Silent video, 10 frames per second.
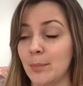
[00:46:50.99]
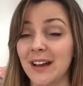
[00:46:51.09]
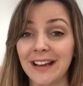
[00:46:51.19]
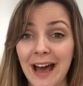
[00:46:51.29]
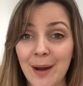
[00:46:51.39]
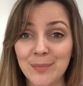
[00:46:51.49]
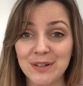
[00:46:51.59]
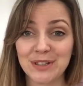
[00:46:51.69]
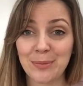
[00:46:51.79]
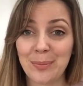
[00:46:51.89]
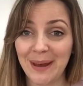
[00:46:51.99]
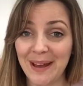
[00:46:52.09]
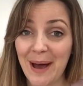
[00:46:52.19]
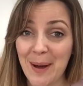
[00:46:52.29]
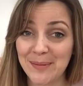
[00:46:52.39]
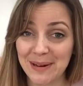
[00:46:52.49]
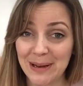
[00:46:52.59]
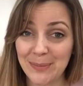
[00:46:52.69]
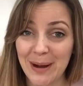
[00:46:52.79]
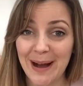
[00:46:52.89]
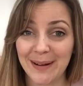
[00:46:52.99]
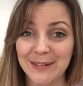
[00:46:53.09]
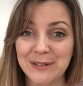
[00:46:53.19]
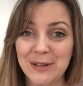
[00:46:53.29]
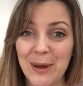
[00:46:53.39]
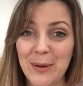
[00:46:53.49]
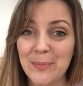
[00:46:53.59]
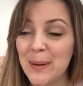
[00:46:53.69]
but cameras can pick it up really well so